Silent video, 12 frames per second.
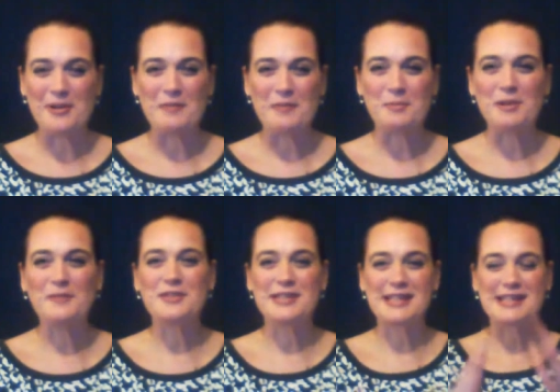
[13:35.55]
Have a beautiful
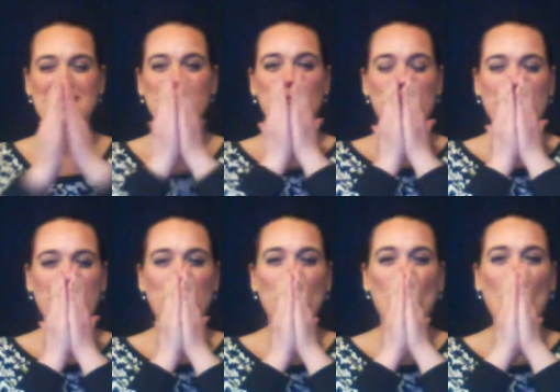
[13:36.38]
and successful week.
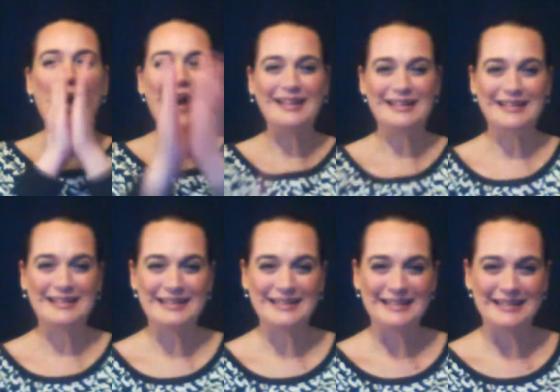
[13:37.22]

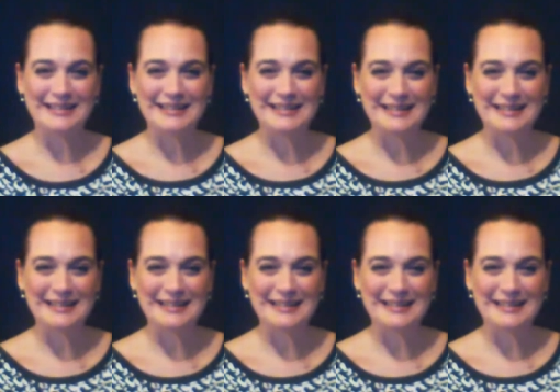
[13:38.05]
Mwah.